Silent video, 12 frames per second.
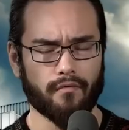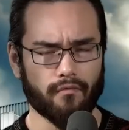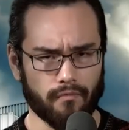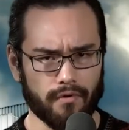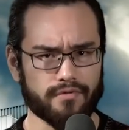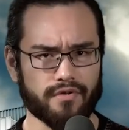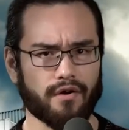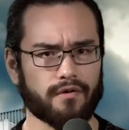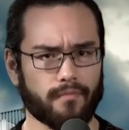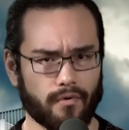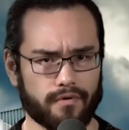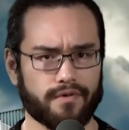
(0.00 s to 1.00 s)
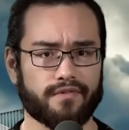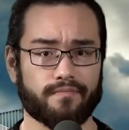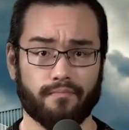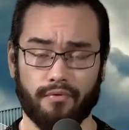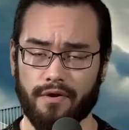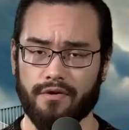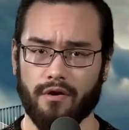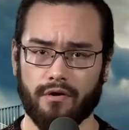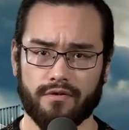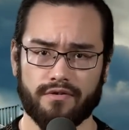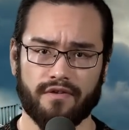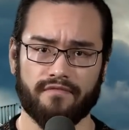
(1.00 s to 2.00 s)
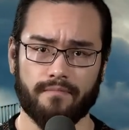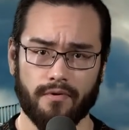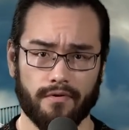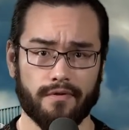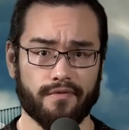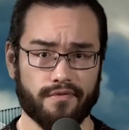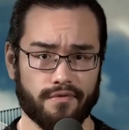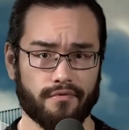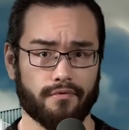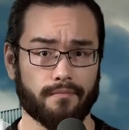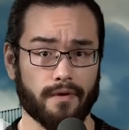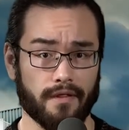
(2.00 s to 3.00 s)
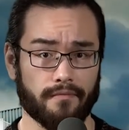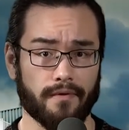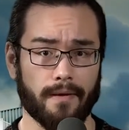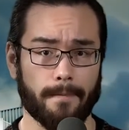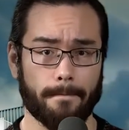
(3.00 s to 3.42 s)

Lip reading: We'll talk more on his precognitive abilities soon, by the way.